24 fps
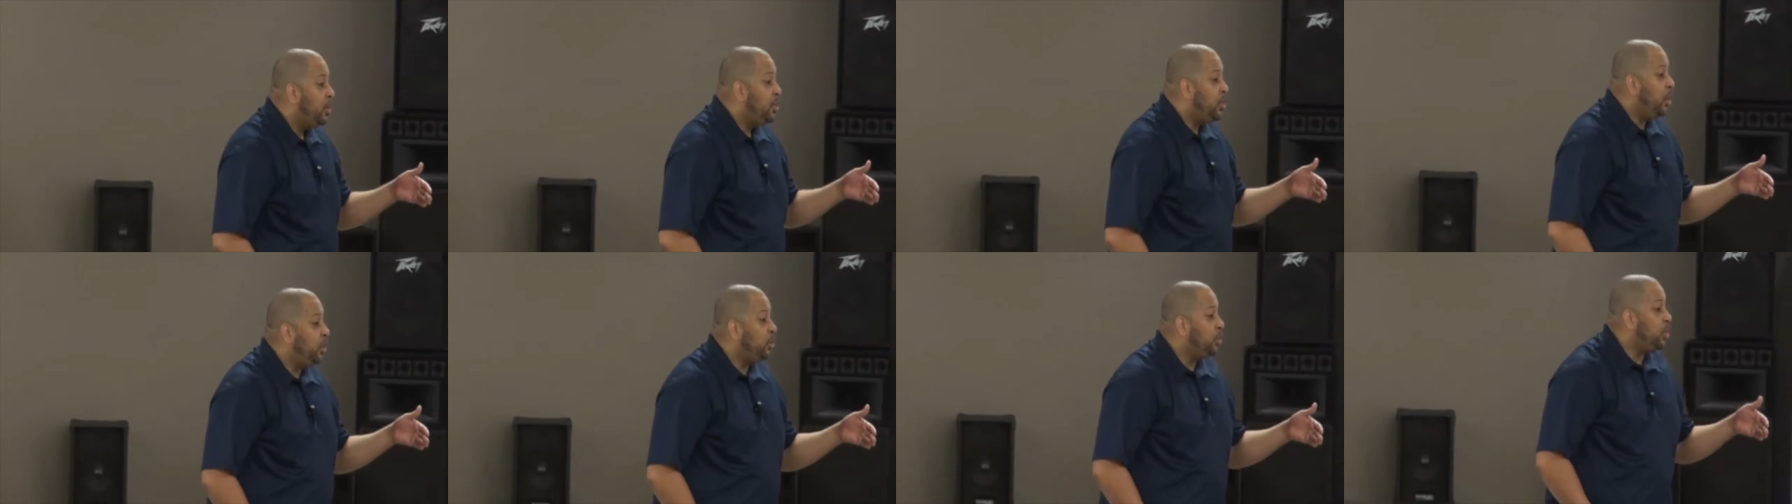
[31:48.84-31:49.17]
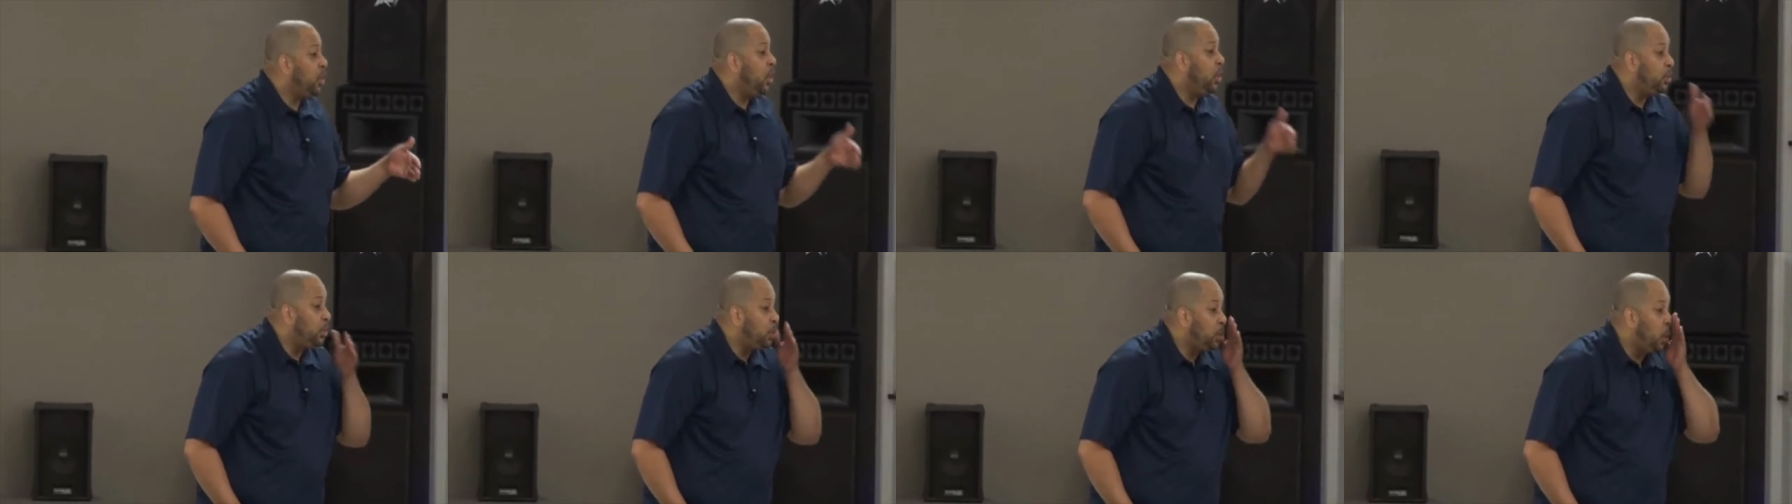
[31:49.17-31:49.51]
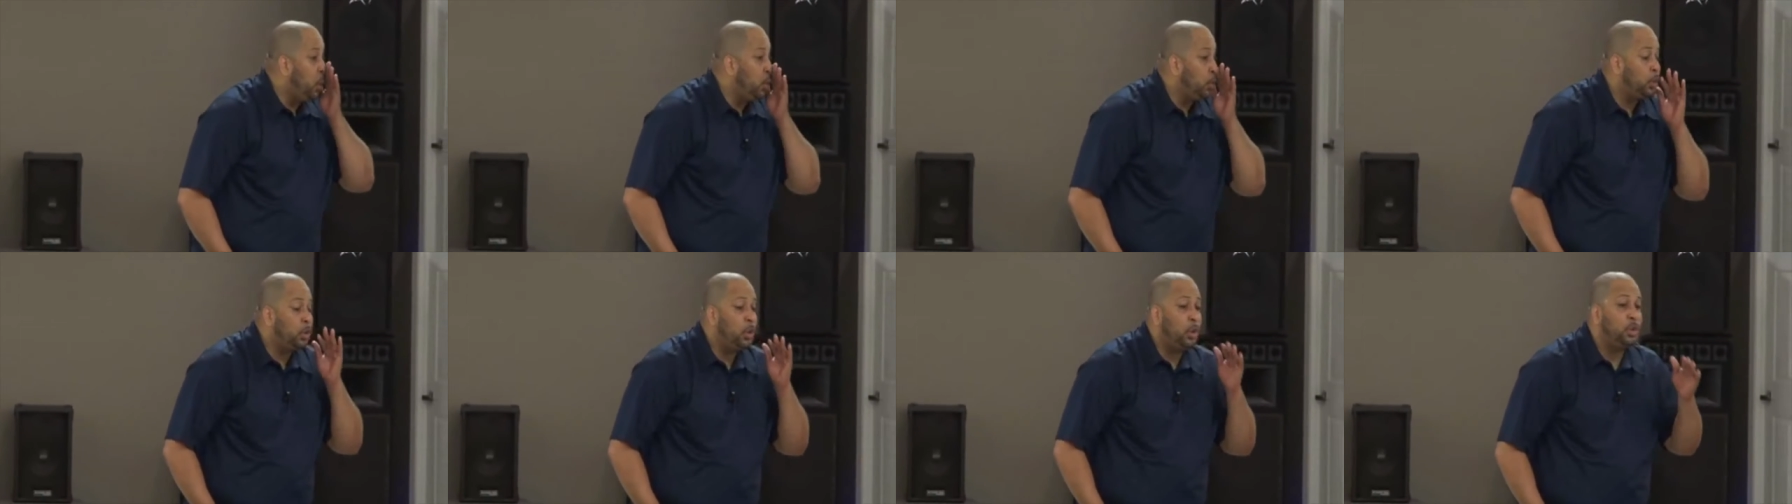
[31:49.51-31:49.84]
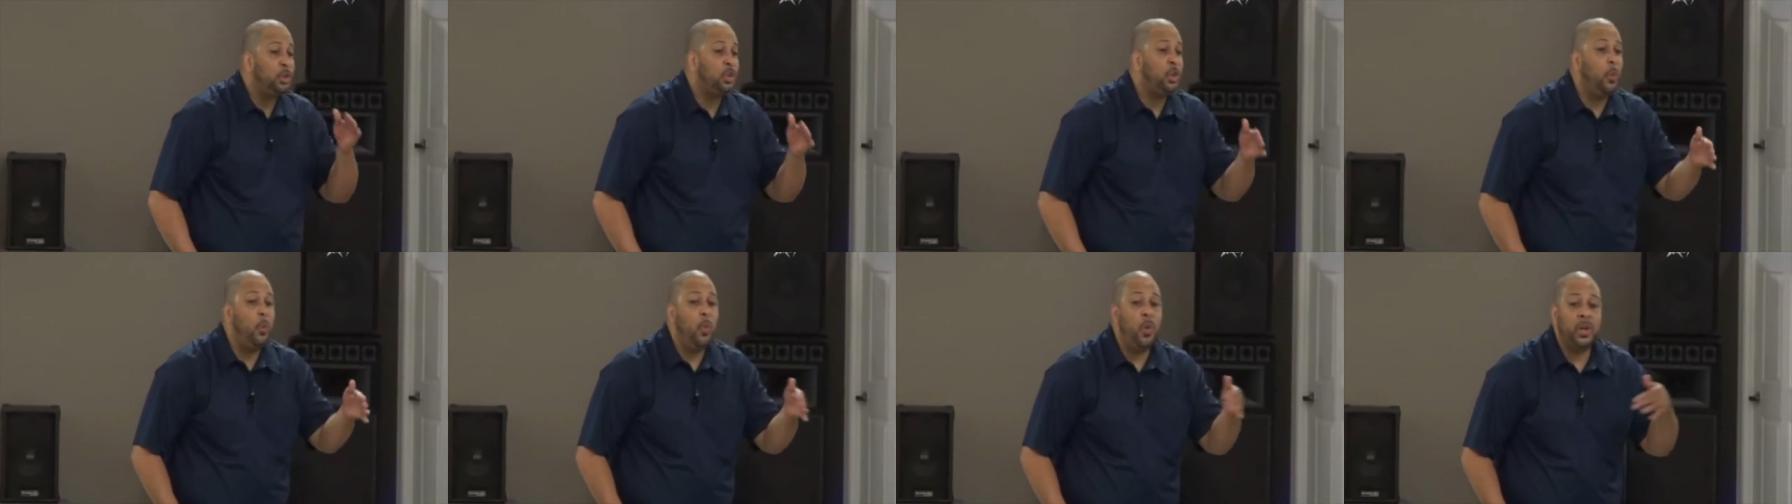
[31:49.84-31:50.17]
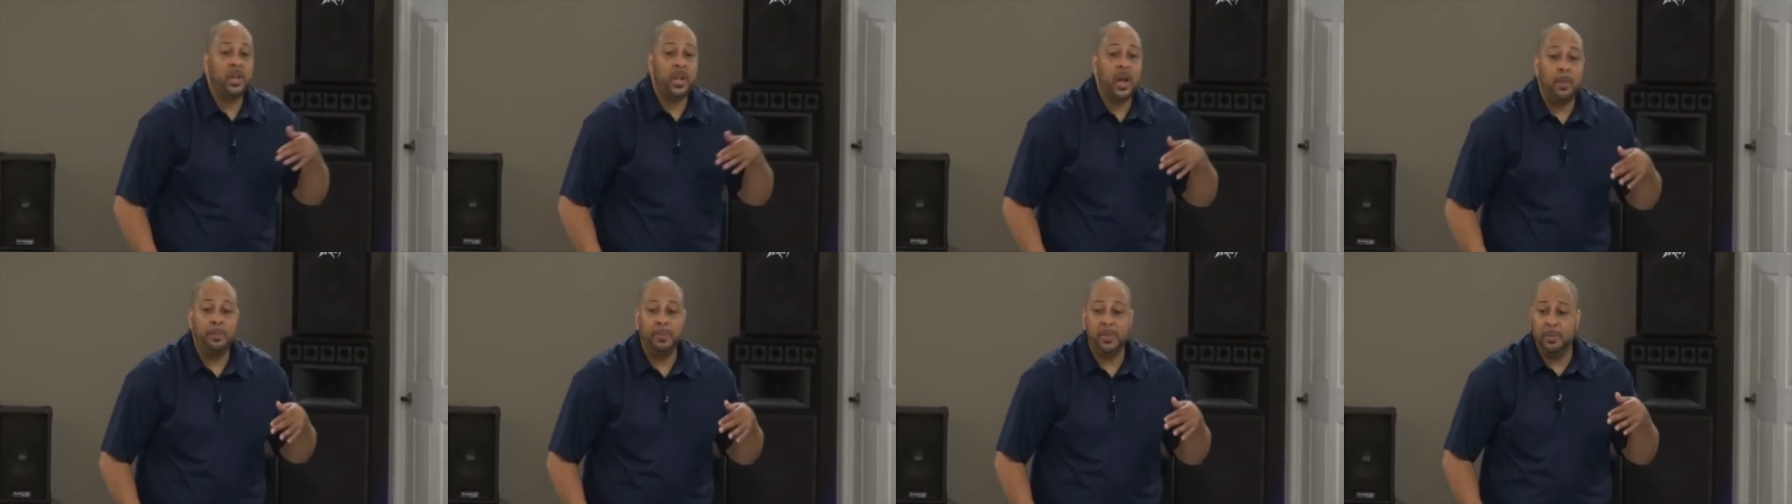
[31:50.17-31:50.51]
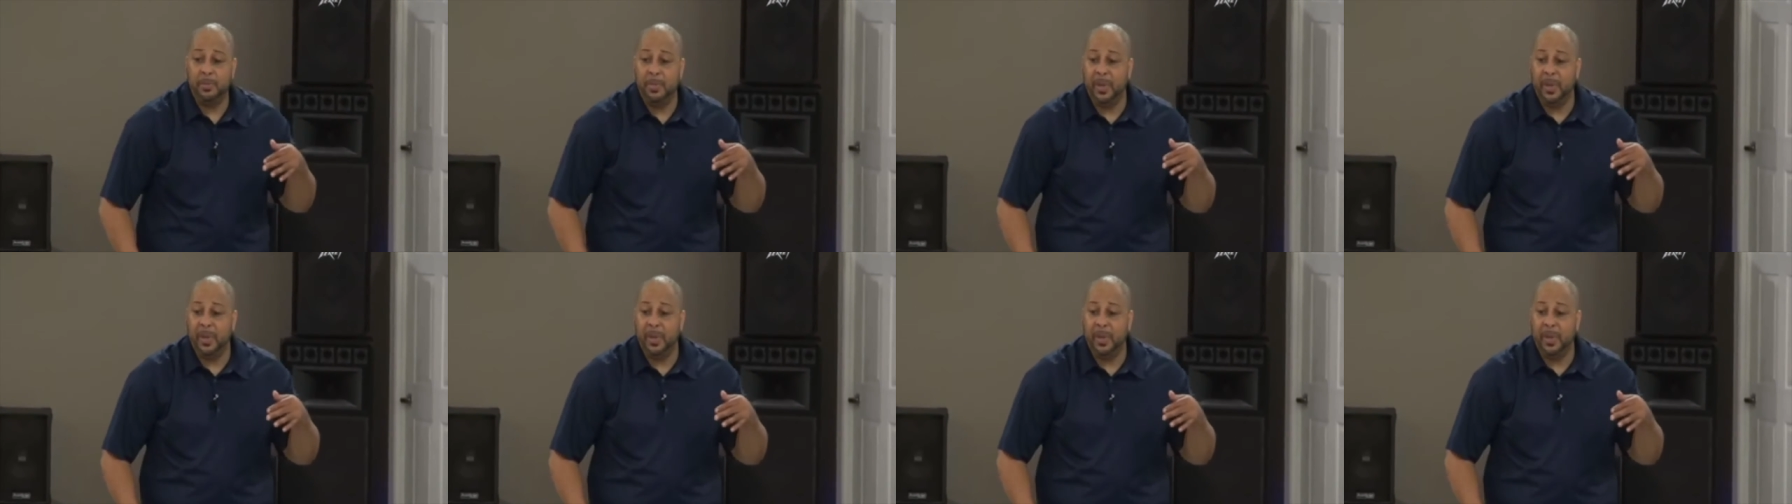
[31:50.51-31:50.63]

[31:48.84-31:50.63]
So so so so someone come to